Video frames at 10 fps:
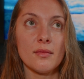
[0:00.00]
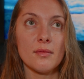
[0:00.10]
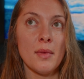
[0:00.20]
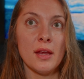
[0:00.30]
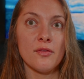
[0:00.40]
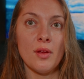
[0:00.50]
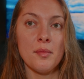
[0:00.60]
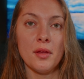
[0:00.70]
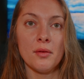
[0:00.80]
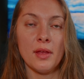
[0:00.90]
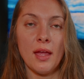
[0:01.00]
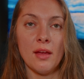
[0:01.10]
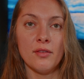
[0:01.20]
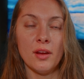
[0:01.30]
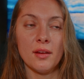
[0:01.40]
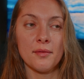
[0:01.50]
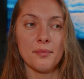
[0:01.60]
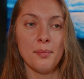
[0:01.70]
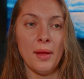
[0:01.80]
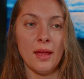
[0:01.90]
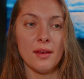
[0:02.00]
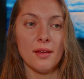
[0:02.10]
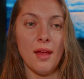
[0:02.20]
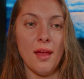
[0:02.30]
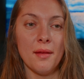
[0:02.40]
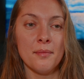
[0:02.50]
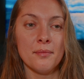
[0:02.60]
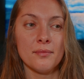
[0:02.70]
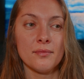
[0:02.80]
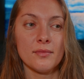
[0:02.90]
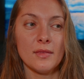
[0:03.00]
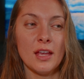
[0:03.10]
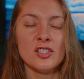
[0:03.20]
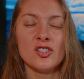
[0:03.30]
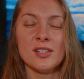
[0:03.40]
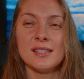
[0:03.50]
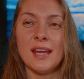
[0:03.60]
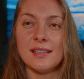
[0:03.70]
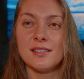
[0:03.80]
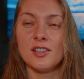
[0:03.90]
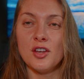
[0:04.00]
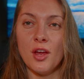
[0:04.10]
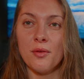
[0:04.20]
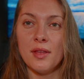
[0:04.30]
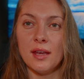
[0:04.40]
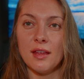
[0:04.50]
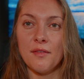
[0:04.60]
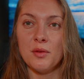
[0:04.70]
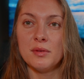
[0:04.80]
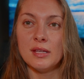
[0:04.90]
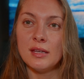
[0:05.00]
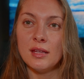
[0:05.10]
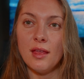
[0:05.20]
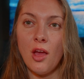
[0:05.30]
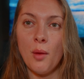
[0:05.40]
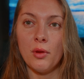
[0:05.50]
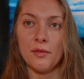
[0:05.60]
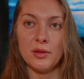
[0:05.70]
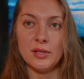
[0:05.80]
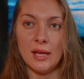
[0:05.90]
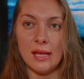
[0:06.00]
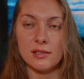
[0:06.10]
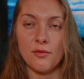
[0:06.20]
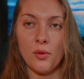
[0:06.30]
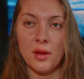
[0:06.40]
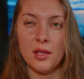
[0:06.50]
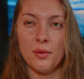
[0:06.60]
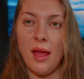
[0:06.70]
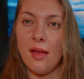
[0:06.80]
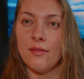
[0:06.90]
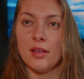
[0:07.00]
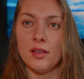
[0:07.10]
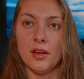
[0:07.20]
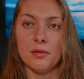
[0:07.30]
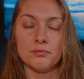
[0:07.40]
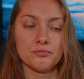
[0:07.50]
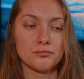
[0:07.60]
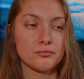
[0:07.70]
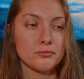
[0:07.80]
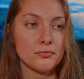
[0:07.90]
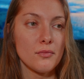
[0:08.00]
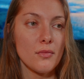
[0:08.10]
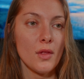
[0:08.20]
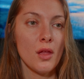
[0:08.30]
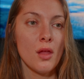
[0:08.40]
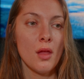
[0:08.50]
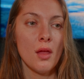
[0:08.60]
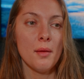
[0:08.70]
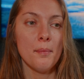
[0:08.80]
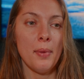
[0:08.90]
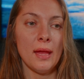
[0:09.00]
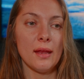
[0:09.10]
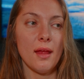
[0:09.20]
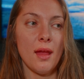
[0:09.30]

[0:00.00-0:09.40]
money from you, like ever. But it's just nice to know that if you did need the help or if you did ask for it, you would have it, you know? But